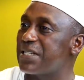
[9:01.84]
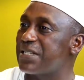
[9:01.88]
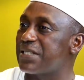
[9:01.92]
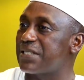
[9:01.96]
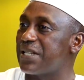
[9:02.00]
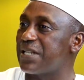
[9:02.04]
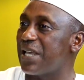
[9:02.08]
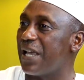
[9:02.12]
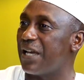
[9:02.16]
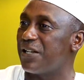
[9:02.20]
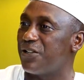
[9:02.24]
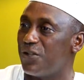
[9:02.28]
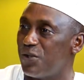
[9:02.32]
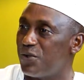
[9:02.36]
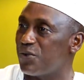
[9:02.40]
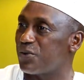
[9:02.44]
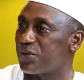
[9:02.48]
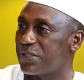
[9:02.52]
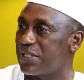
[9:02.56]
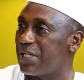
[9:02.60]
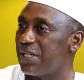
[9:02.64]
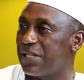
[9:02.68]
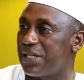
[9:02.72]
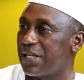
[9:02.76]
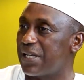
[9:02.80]
is there. Do you
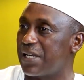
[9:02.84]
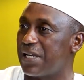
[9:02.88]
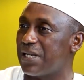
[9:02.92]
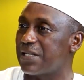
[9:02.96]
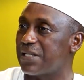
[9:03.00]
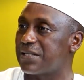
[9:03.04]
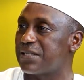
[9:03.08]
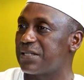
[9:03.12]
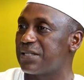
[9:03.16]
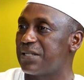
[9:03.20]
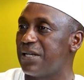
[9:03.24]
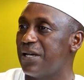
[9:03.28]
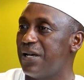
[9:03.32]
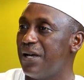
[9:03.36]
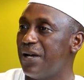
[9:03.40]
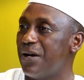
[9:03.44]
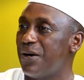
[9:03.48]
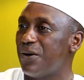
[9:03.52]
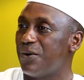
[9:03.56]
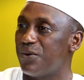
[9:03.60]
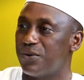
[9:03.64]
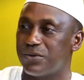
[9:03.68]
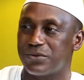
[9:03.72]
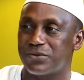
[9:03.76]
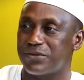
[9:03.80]
see the kids
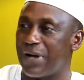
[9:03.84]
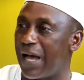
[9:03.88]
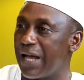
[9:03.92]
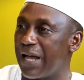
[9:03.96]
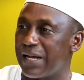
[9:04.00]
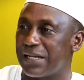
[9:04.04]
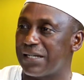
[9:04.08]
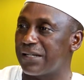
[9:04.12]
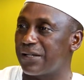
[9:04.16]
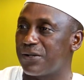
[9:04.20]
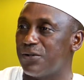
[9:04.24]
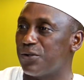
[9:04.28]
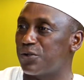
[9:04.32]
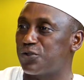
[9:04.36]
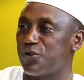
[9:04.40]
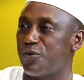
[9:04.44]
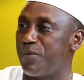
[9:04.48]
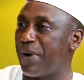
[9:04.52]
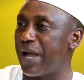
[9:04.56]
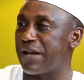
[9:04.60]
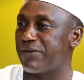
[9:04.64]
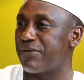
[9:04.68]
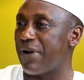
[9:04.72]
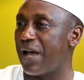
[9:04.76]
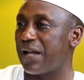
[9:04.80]
who go to
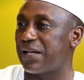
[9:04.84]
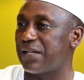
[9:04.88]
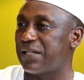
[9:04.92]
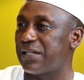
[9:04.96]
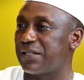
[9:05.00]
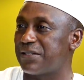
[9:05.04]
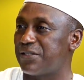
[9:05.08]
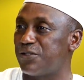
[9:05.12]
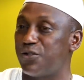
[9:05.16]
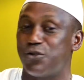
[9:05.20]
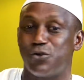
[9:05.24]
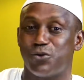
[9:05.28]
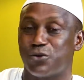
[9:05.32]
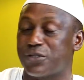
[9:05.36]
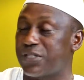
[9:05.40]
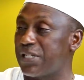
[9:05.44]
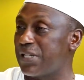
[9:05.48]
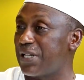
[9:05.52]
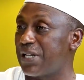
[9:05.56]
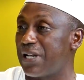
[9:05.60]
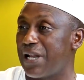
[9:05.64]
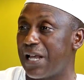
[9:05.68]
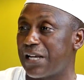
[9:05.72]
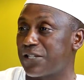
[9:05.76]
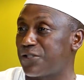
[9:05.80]
my rallies? Do you see
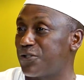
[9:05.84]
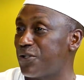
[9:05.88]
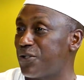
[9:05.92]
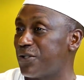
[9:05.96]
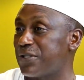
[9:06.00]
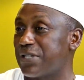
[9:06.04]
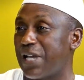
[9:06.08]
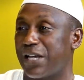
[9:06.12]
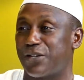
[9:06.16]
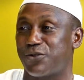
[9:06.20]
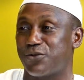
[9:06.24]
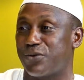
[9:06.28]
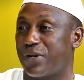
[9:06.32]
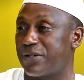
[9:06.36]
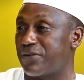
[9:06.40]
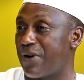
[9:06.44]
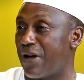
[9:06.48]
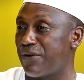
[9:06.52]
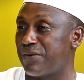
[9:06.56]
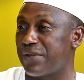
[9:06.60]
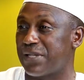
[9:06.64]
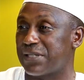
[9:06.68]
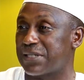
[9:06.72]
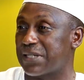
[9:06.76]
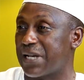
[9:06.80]
the lectures I do
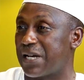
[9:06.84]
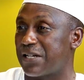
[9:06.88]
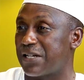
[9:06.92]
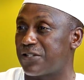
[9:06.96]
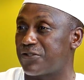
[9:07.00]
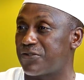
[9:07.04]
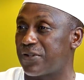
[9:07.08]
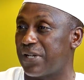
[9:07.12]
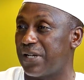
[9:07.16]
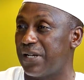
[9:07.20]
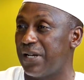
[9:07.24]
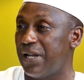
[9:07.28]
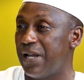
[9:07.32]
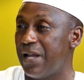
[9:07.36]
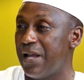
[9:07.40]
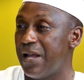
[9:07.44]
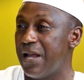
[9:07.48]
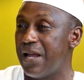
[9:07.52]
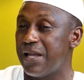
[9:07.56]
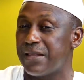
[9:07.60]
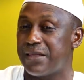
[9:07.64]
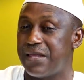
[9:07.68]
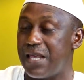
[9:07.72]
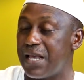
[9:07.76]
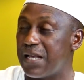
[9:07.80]
around this country?
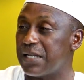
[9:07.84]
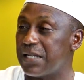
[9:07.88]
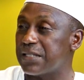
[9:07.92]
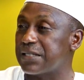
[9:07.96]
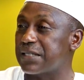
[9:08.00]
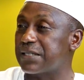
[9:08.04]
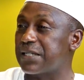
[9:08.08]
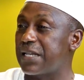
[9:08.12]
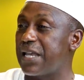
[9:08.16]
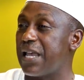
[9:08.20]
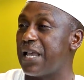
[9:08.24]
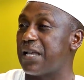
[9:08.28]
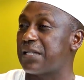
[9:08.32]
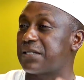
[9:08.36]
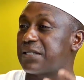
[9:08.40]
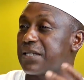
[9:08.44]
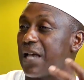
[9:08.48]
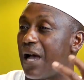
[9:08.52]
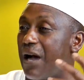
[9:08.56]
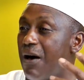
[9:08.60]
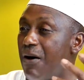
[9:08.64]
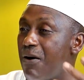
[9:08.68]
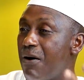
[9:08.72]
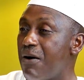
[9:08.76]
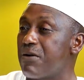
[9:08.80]
These kids
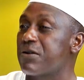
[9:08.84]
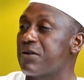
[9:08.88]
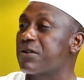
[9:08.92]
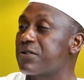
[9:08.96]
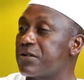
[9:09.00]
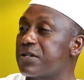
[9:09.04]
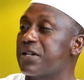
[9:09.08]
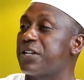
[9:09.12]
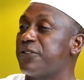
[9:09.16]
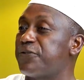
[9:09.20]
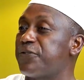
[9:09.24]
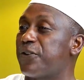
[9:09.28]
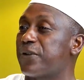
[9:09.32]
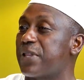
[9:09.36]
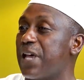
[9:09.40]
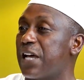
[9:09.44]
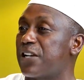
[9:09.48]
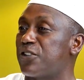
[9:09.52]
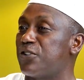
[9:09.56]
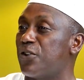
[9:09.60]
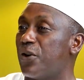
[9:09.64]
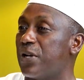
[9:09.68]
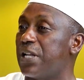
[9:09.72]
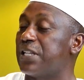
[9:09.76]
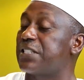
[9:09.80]
are hungry for that
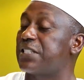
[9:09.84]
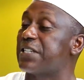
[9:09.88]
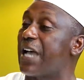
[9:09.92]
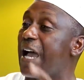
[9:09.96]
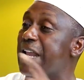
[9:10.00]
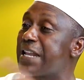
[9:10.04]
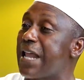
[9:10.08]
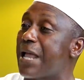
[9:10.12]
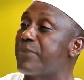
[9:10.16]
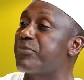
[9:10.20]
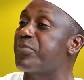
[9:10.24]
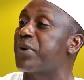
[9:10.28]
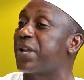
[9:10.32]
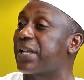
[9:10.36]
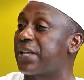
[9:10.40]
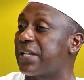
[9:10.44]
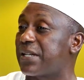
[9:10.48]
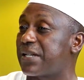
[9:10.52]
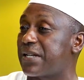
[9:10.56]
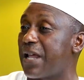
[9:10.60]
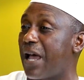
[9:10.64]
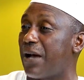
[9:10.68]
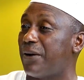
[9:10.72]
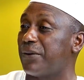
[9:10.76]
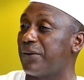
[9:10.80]
knowledge, and I break
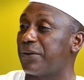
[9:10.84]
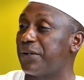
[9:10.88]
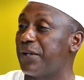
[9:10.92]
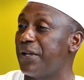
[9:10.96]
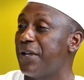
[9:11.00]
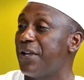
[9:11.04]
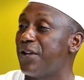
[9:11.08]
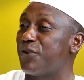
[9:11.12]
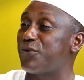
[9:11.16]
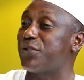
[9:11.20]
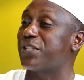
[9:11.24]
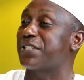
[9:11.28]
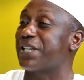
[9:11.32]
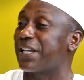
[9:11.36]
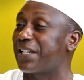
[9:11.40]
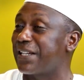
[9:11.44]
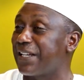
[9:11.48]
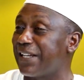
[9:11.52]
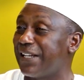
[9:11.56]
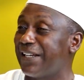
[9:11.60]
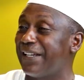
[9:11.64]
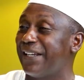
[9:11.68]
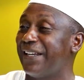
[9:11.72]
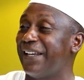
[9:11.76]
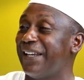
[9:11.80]
it down.
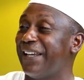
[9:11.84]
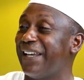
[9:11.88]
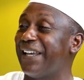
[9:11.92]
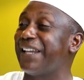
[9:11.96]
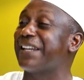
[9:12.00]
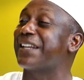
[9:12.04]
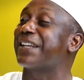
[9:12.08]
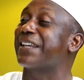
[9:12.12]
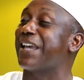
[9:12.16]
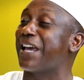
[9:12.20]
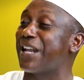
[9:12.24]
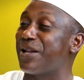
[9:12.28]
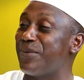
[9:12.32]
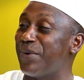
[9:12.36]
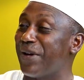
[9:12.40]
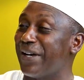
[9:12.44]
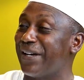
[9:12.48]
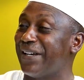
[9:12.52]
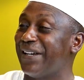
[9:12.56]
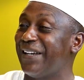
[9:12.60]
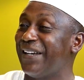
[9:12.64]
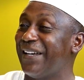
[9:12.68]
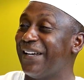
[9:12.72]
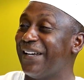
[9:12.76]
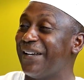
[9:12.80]
Recently, in Kenema,
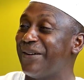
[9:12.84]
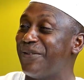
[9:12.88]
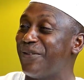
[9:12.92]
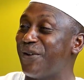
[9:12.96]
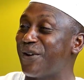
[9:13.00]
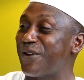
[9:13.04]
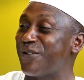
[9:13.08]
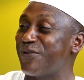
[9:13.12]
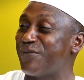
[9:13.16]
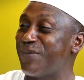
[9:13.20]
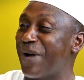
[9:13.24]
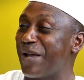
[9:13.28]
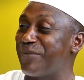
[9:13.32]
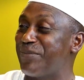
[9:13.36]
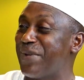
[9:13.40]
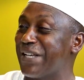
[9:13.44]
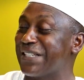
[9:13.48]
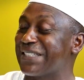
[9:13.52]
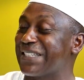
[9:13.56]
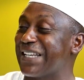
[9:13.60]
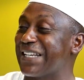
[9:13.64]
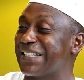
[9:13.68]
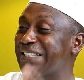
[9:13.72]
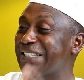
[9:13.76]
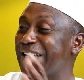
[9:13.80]
one of my
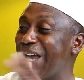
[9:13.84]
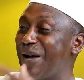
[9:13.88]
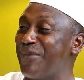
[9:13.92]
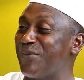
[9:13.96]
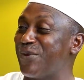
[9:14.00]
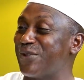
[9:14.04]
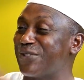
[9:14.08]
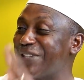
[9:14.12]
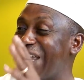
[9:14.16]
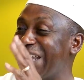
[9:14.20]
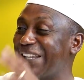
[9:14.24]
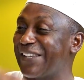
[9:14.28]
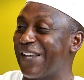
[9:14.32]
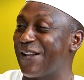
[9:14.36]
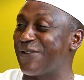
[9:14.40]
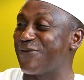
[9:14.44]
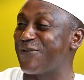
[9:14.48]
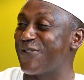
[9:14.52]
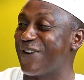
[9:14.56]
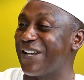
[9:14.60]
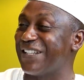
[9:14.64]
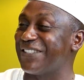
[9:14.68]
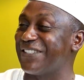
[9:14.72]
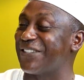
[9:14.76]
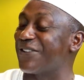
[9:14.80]
best examples, I tell
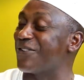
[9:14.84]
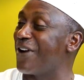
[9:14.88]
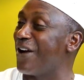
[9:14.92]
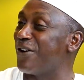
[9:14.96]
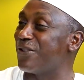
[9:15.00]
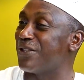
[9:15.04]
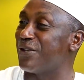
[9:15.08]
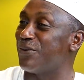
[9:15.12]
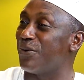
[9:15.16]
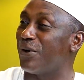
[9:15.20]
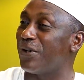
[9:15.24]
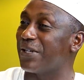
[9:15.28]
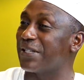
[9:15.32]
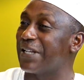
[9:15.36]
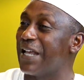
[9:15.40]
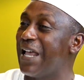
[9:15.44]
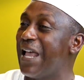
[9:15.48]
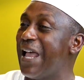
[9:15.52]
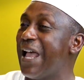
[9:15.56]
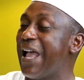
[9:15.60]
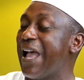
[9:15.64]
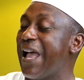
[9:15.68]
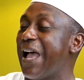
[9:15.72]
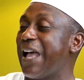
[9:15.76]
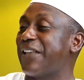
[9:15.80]
friends around the world,
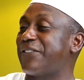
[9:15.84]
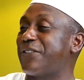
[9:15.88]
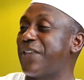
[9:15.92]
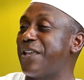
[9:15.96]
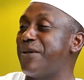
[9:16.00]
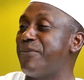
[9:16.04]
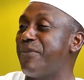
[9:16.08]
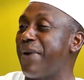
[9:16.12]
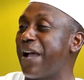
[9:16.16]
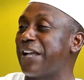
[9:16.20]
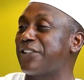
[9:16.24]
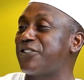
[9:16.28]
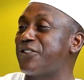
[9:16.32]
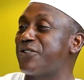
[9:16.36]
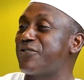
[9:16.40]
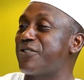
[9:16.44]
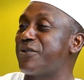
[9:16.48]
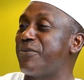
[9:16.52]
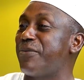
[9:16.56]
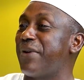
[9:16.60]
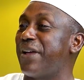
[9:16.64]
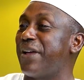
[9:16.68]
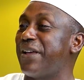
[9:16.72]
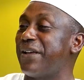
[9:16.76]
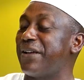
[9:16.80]
I say,
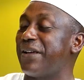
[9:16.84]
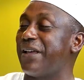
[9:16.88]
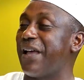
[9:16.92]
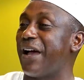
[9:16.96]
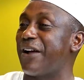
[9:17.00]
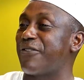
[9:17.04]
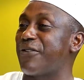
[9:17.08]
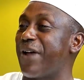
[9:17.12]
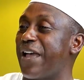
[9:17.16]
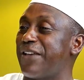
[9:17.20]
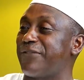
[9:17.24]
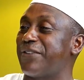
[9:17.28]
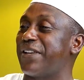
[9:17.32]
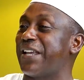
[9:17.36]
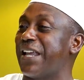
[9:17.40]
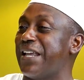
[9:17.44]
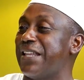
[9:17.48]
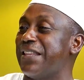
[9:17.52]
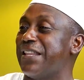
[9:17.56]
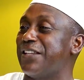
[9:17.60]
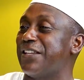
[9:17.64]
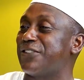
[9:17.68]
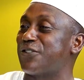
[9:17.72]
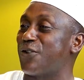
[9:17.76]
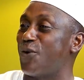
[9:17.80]
imagine arriving in
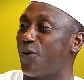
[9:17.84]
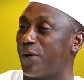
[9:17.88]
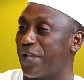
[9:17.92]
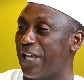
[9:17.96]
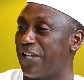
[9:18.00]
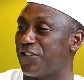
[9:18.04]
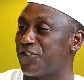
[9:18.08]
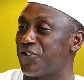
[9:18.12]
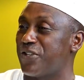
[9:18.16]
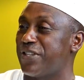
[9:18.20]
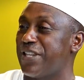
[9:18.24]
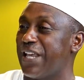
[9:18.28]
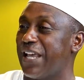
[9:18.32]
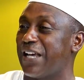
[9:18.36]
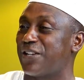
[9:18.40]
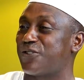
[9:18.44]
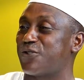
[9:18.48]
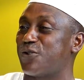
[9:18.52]
this location. They had